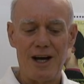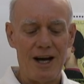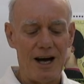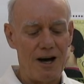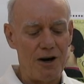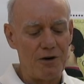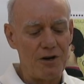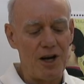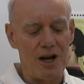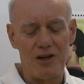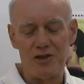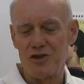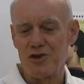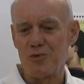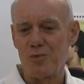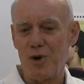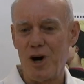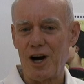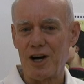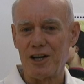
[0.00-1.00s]
how can I
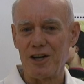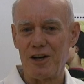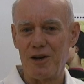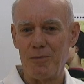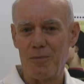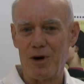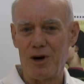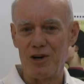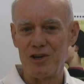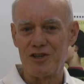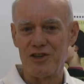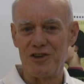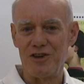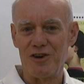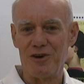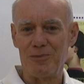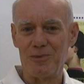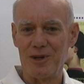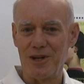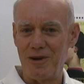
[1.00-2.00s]
just walk into Barnes &
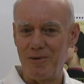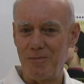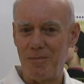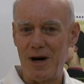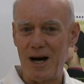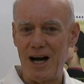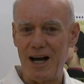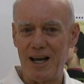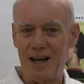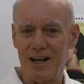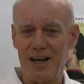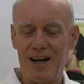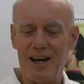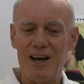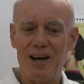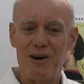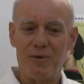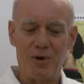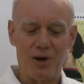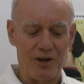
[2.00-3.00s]
Noble and buy it?
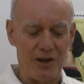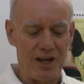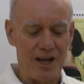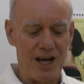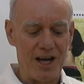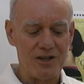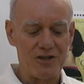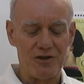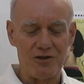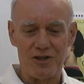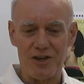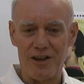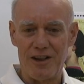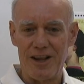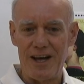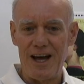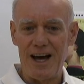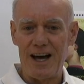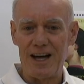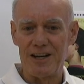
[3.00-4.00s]
Well, the answer to
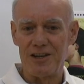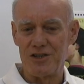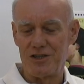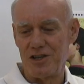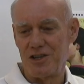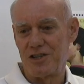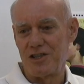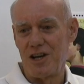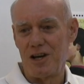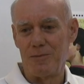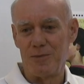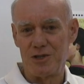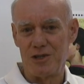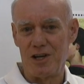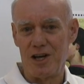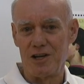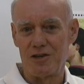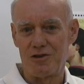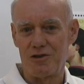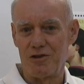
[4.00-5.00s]
that is the same as
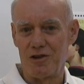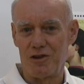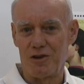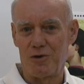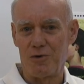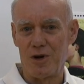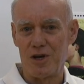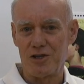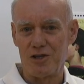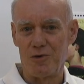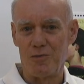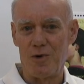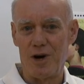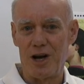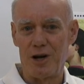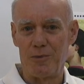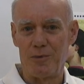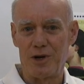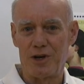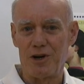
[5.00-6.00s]
the answer to the question,
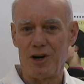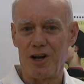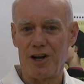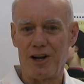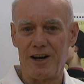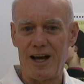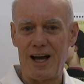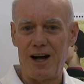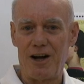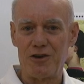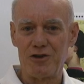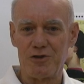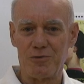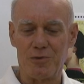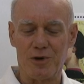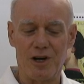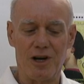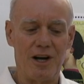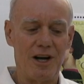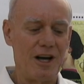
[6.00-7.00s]
why do we call it
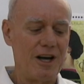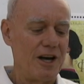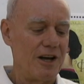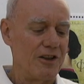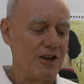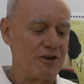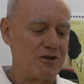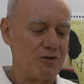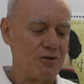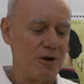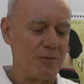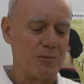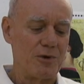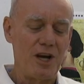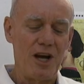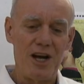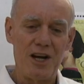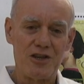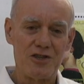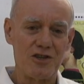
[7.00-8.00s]
algebra? The trip
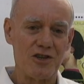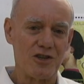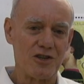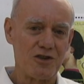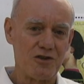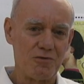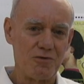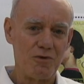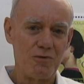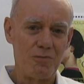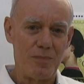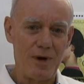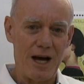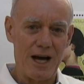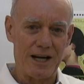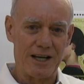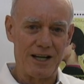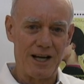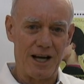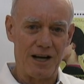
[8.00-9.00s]
takes us through
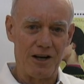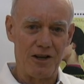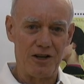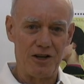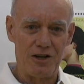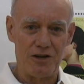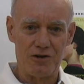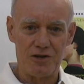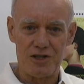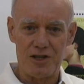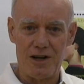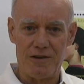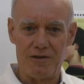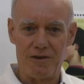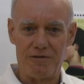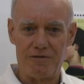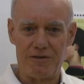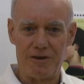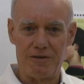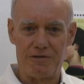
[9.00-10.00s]
Baghdad in the year
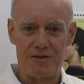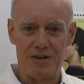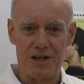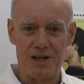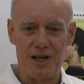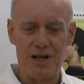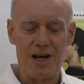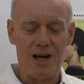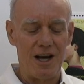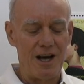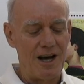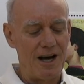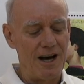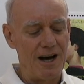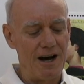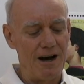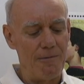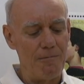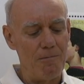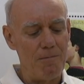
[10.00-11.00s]
750
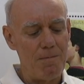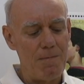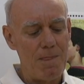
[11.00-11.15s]
um,